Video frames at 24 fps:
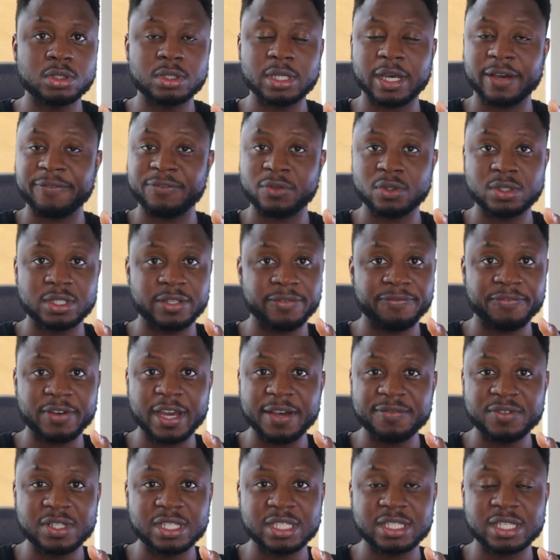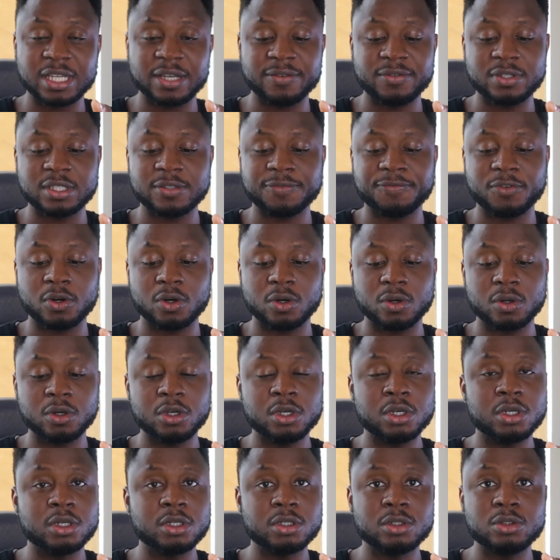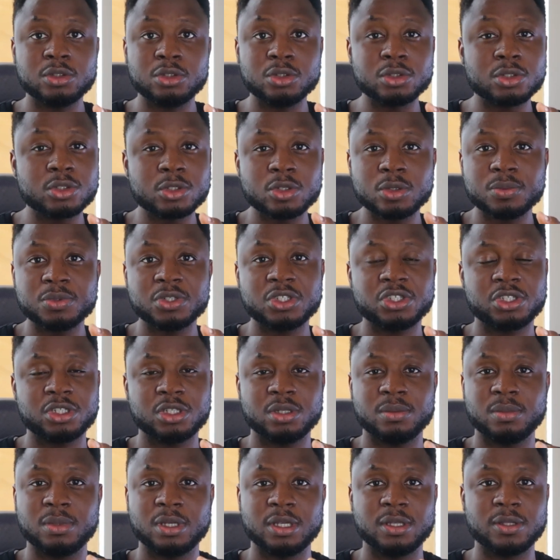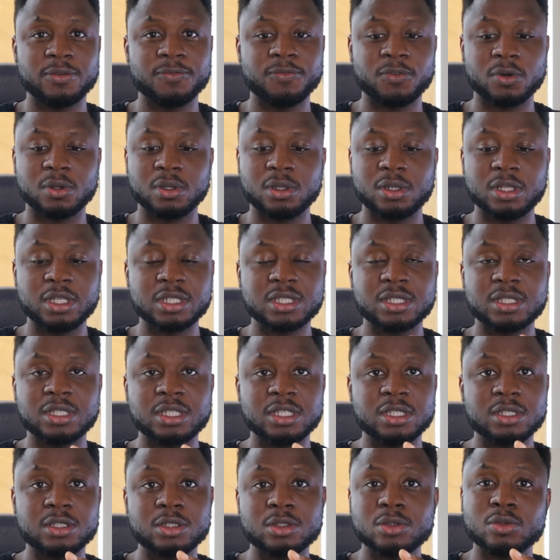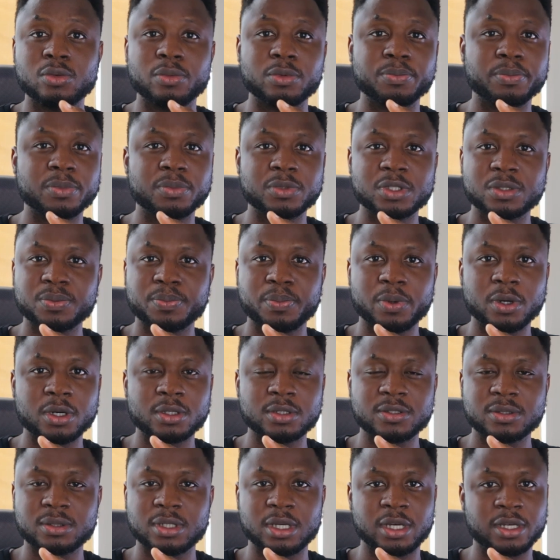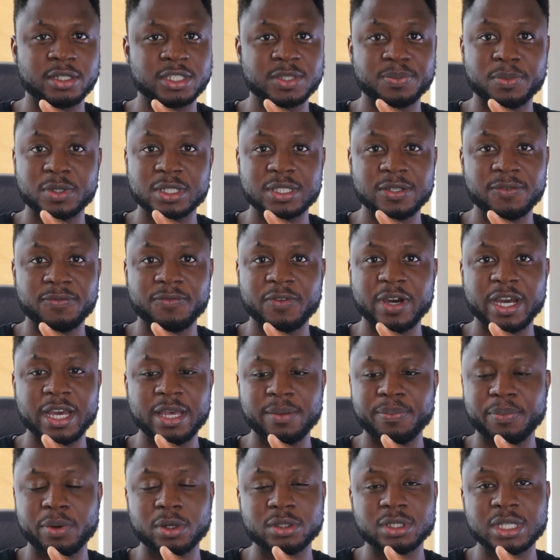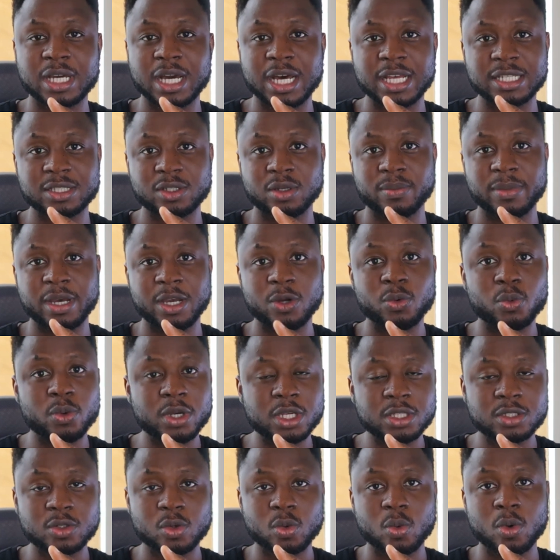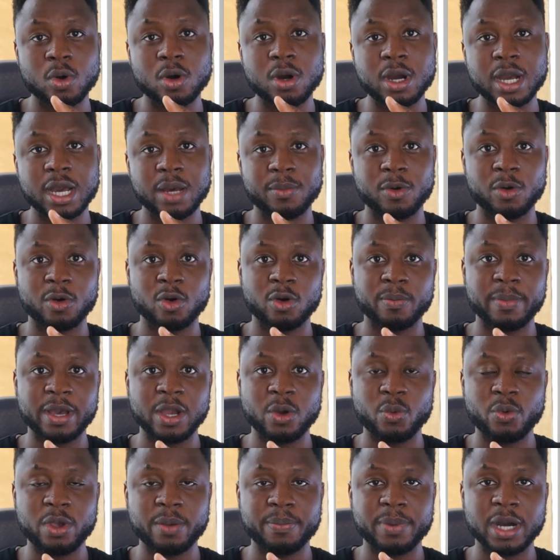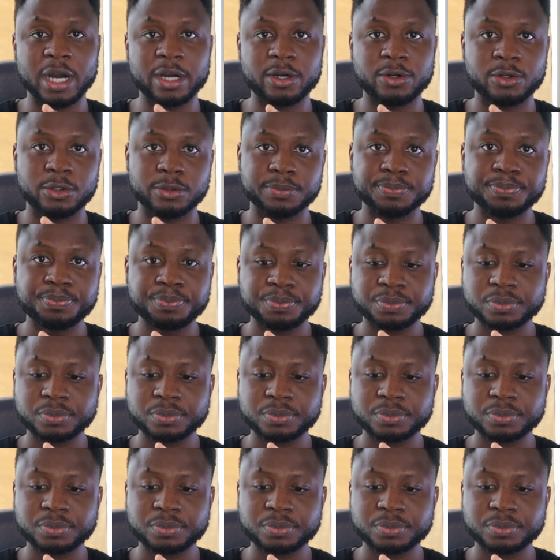I've used the 5G service for YouTube streaming, for listening to Spotify podcasts on my way to work and on my way back home,